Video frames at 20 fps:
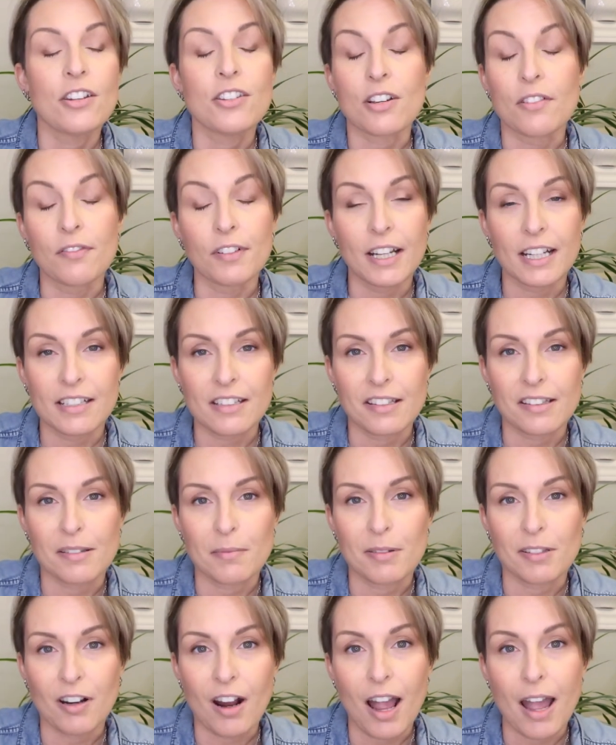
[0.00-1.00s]
Don't forget to
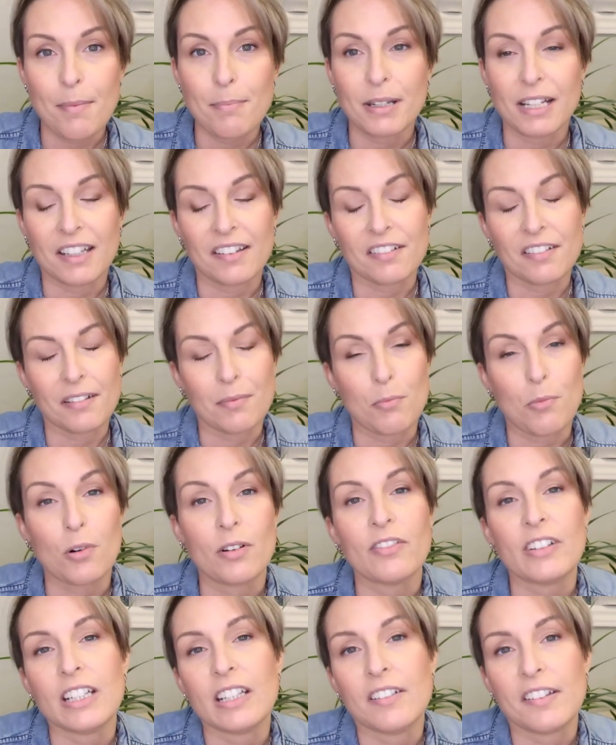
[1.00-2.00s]
subscribe because there's
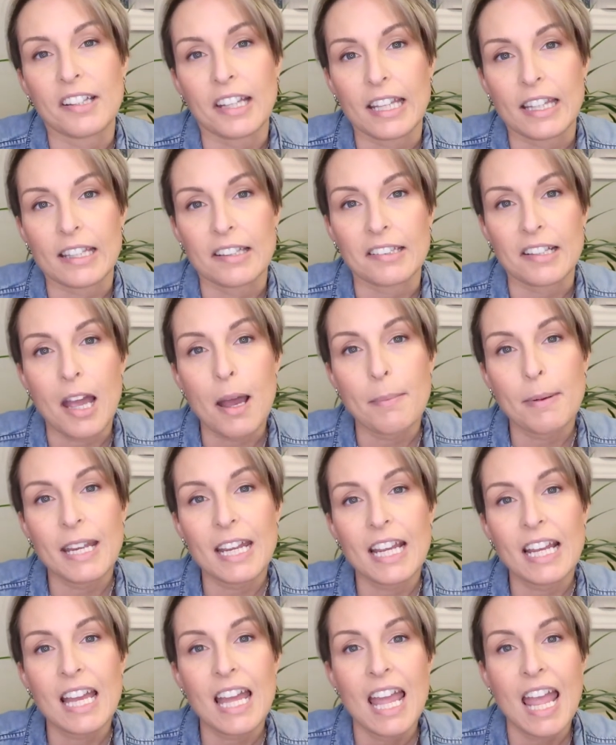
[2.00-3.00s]
more videos like this
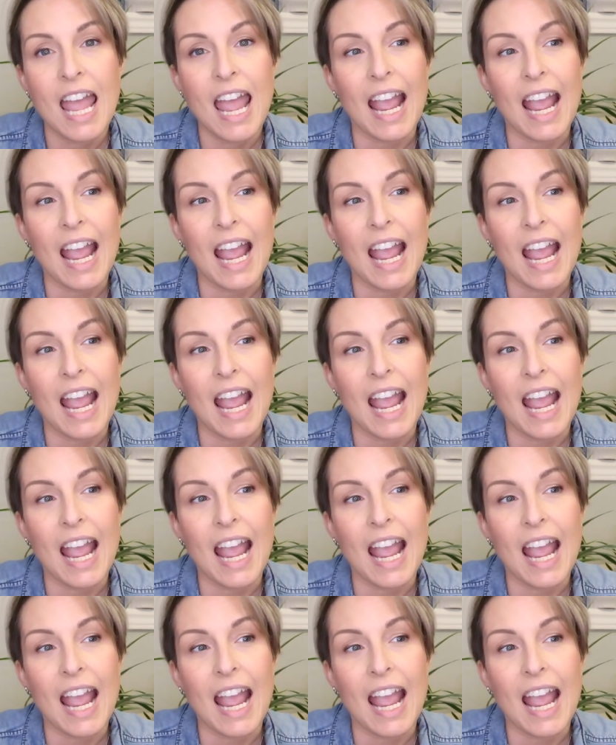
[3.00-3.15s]
coming